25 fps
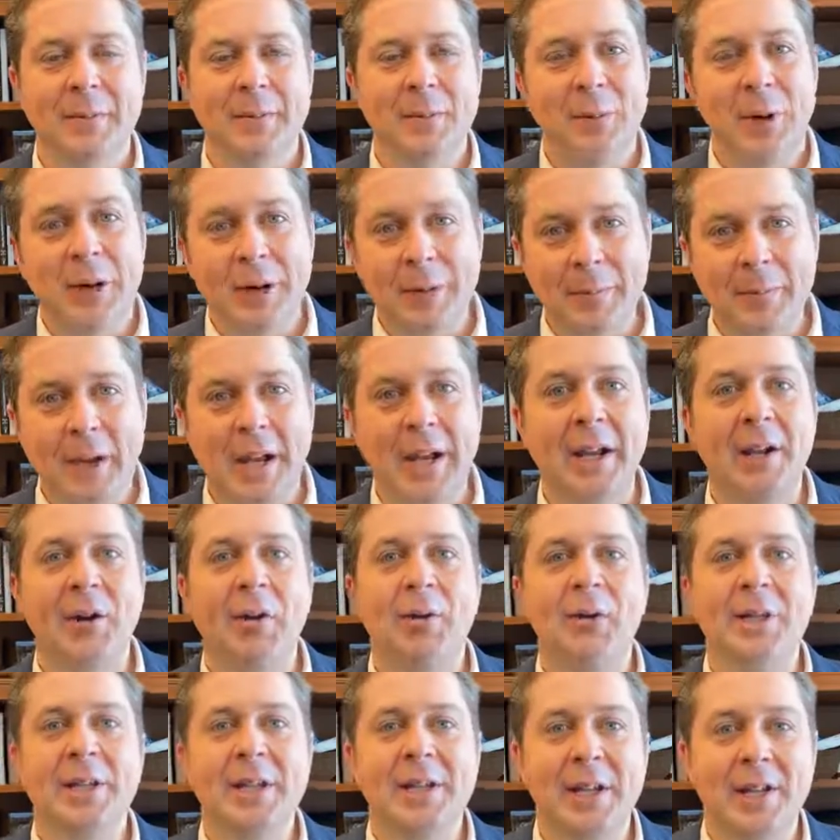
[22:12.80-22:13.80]
Well, I can
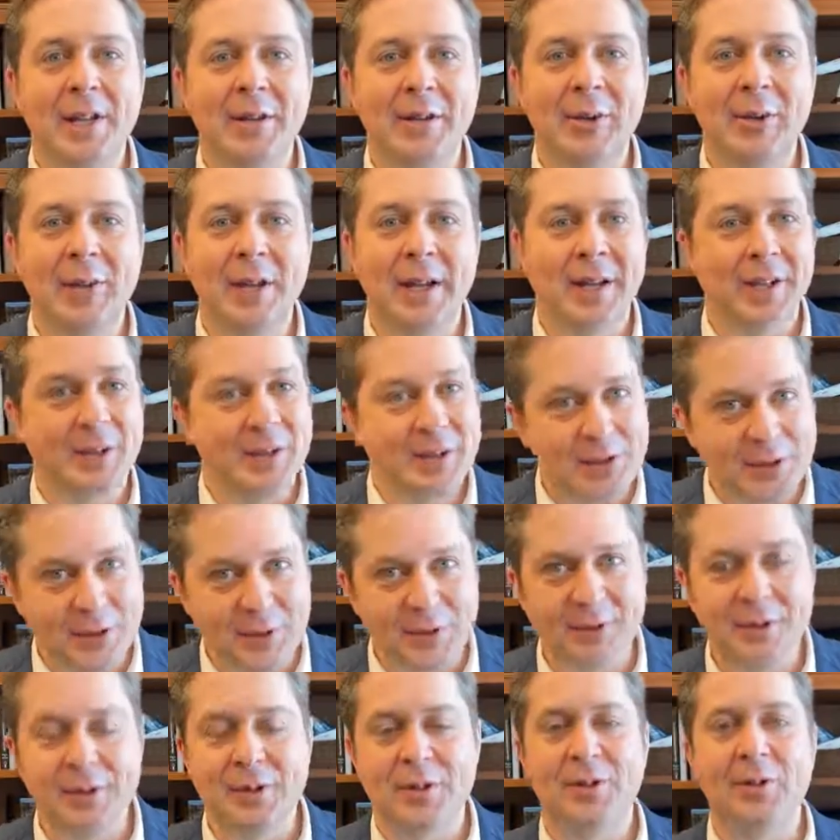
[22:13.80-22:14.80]
only tell you that
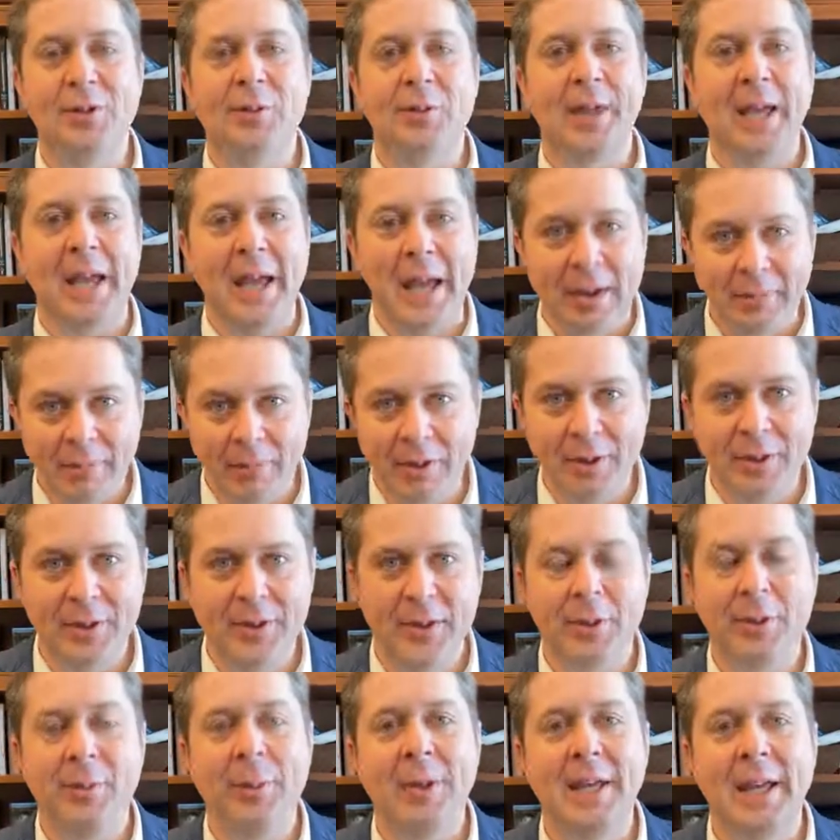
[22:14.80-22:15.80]
conservatives are doing
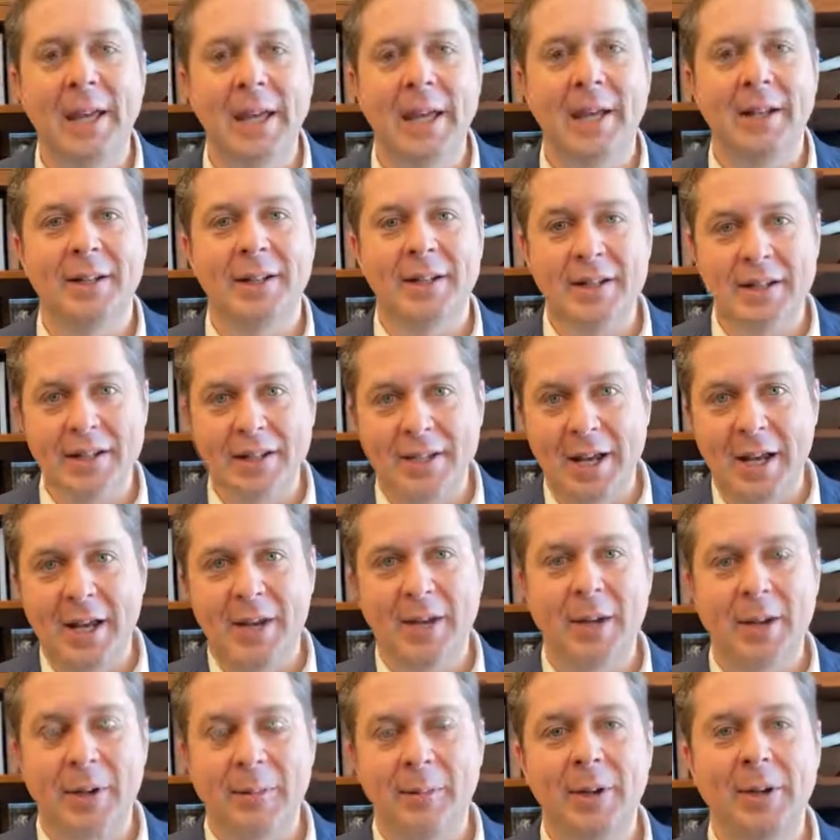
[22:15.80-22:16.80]
everything we can to
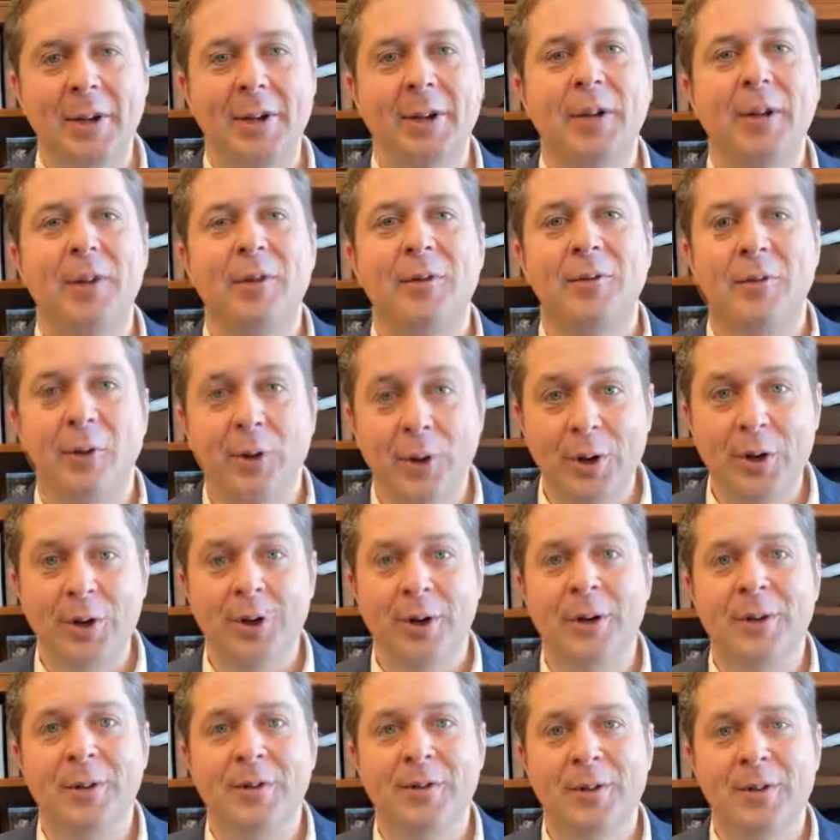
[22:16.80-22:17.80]
stand up for
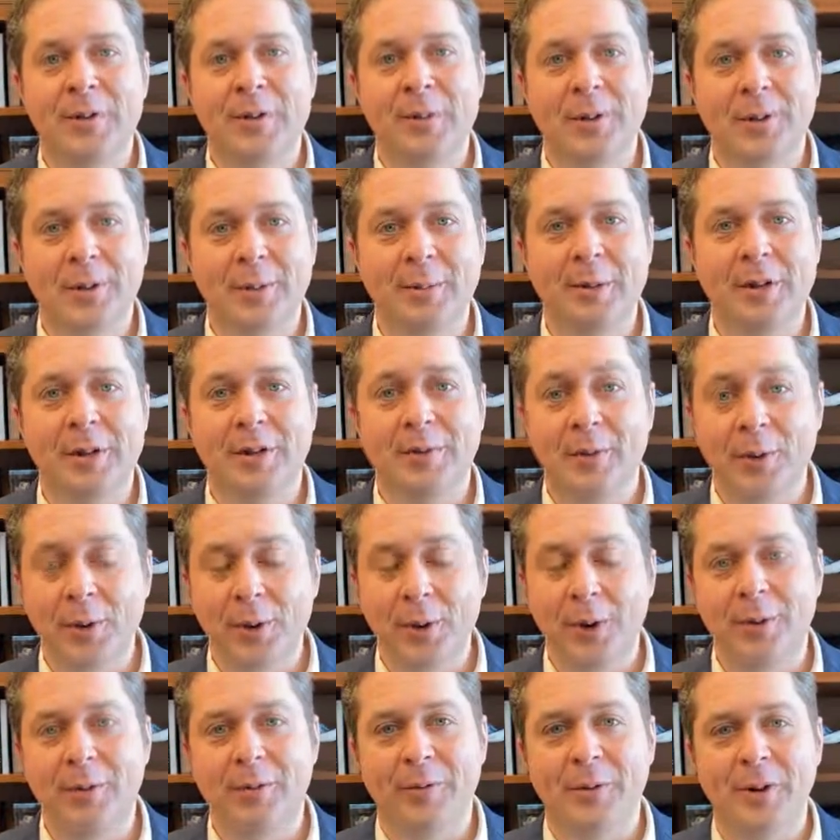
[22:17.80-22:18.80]
your individual liberty,
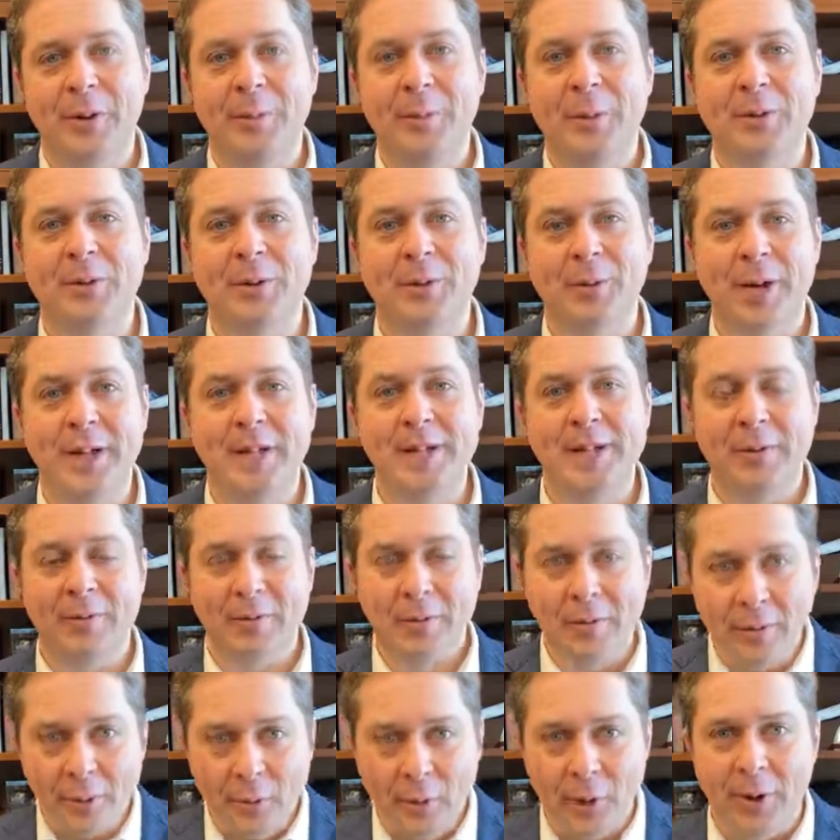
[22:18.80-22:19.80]
for your fundamental rights,
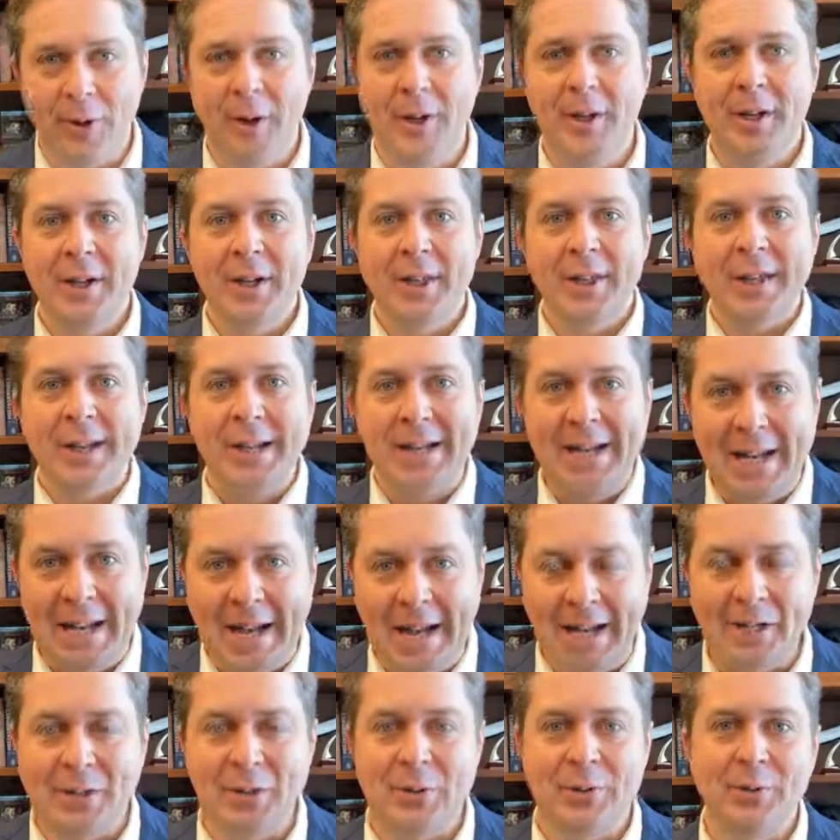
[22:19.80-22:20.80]
and for the
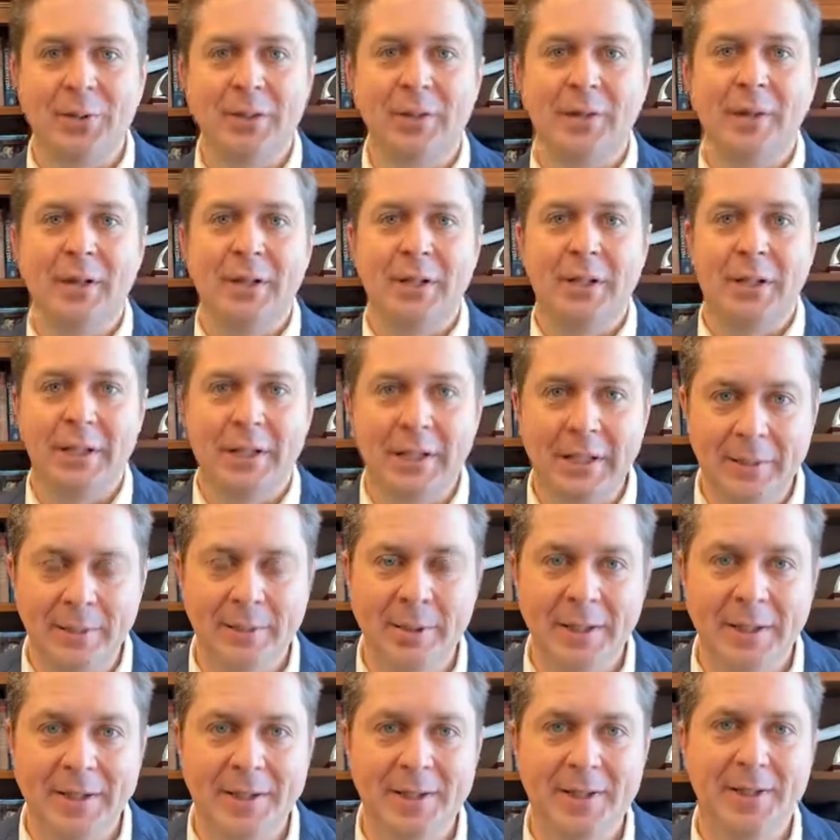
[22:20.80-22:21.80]
natural
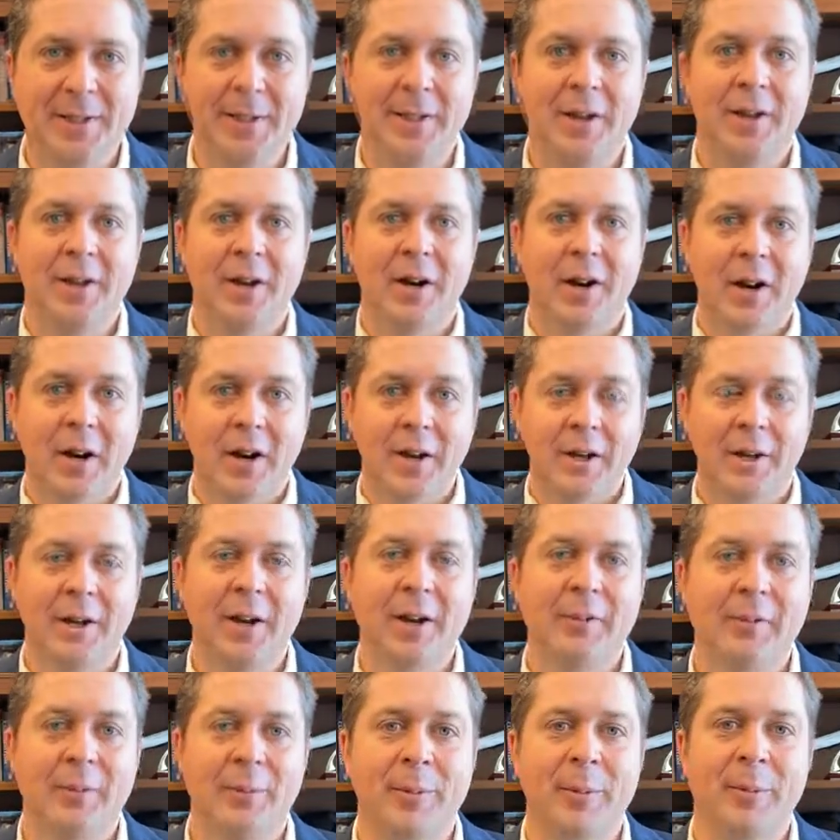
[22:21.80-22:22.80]
limits on
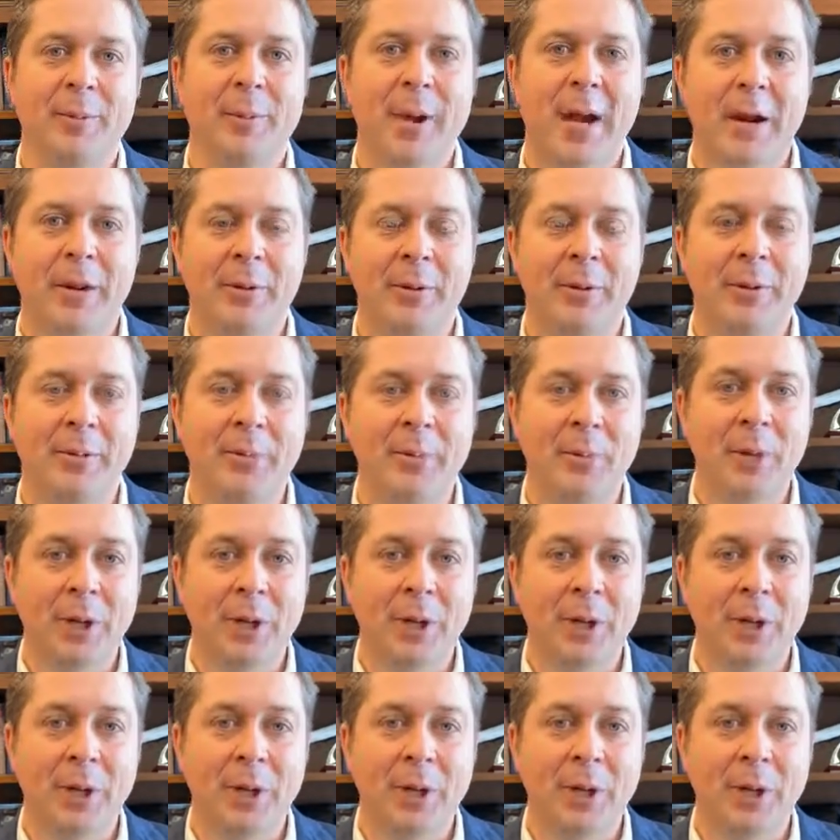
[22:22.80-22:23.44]
government power.